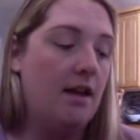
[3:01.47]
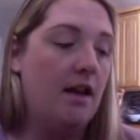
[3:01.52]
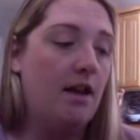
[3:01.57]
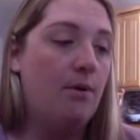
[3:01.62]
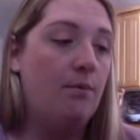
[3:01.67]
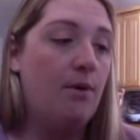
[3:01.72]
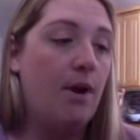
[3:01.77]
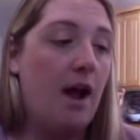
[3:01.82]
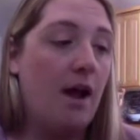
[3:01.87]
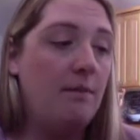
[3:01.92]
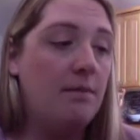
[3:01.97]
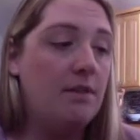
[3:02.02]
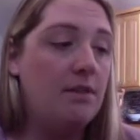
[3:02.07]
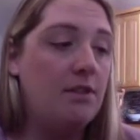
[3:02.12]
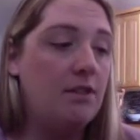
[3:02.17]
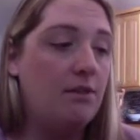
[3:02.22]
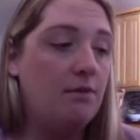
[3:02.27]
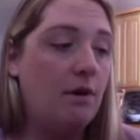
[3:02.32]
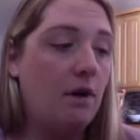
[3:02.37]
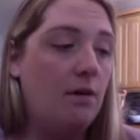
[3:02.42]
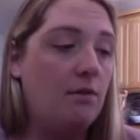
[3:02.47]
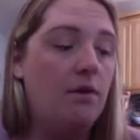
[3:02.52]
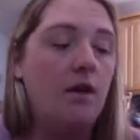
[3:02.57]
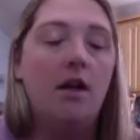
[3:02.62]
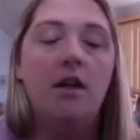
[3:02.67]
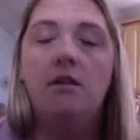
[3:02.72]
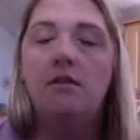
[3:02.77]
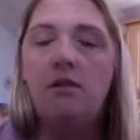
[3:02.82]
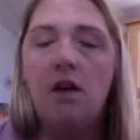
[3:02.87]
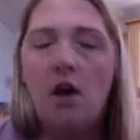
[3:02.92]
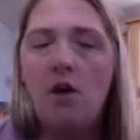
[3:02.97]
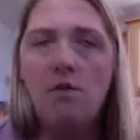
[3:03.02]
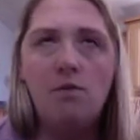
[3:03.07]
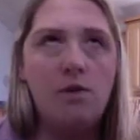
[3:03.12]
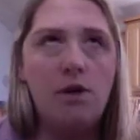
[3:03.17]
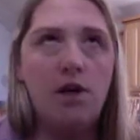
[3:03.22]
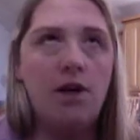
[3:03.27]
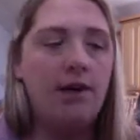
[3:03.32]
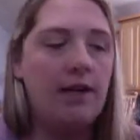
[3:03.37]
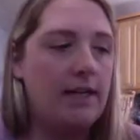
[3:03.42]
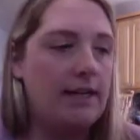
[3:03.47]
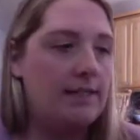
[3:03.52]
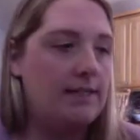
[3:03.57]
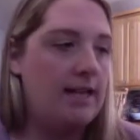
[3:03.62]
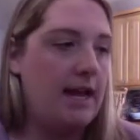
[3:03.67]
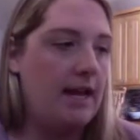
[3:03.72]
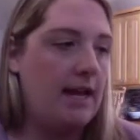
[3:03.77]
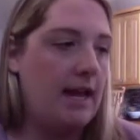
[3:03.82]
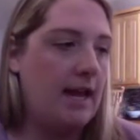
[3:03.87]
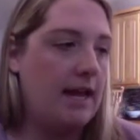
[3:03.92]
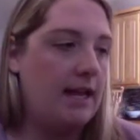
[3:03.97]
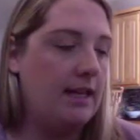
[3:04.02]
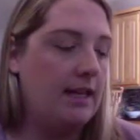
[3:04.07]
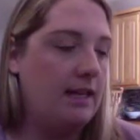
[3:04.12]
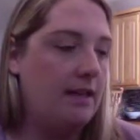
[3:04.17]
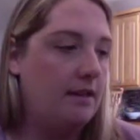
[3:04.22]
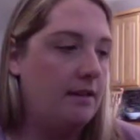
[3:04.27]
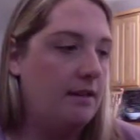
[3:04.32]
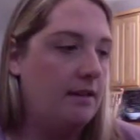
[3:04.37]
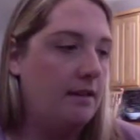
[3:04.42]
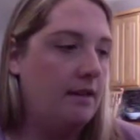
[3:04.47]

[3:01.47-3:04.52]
Promise you won't. Don't worry, said Annie.